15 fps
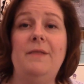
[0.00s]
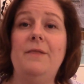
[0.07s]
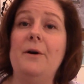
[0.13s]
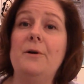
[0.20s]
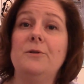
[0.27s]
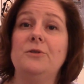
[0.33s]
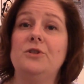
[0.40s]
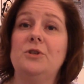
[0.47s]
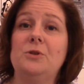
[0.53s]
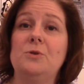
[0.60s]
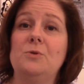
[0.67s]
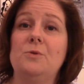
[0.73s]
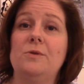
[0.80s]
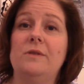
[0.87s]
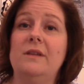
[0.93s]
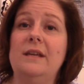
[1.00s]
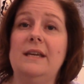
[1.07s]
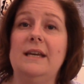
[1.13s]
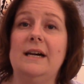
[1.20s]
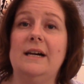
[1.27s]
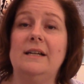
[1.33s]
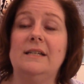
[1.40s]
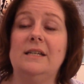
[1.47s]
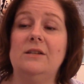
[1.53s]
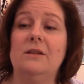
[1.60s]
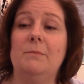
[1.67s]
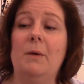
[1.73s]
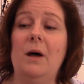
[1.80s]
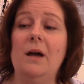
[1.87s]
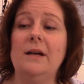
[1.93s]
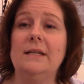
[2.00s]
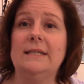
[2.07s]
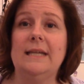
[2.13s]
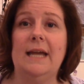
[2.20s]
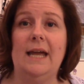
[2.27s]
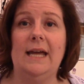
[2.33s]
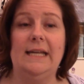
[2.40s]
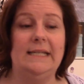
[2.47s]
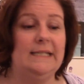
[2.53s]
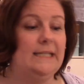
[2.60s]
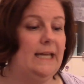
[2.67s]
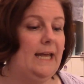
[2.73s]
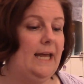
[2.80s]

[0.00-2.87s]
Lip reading: those to the box and